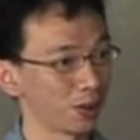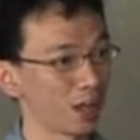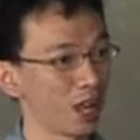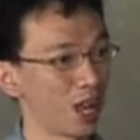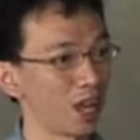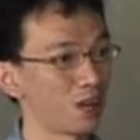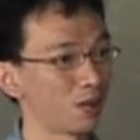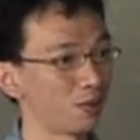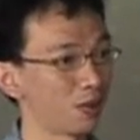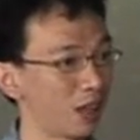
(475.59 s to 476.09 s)

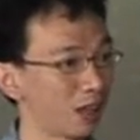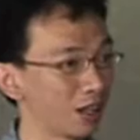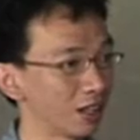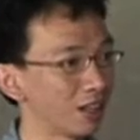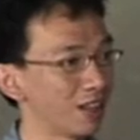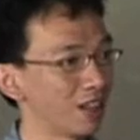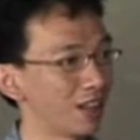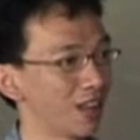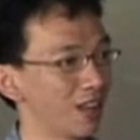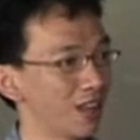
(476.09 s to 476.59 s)
kind of like
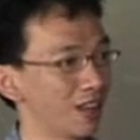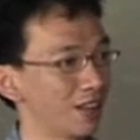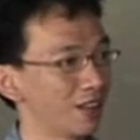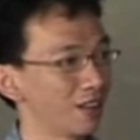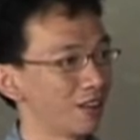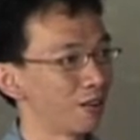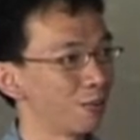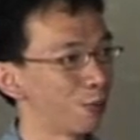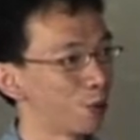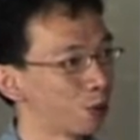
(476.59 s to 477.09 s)

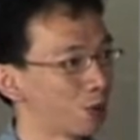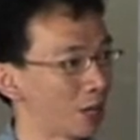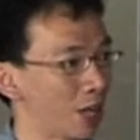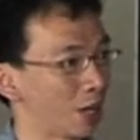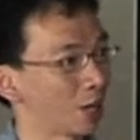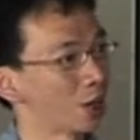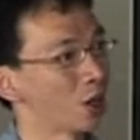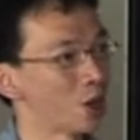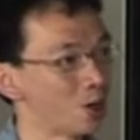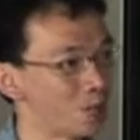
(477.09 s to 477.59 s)
fruit
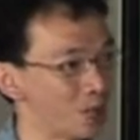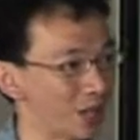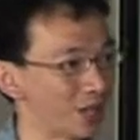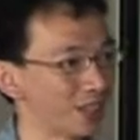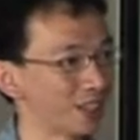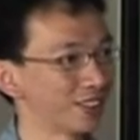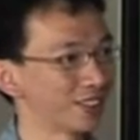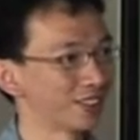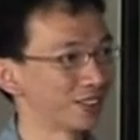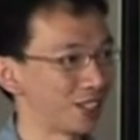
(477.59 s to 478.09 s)
economic
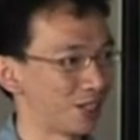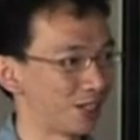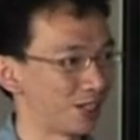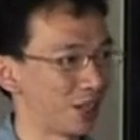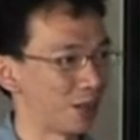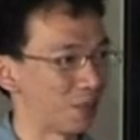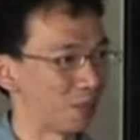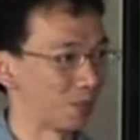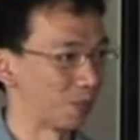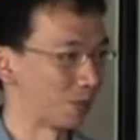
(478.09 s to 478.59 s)
system.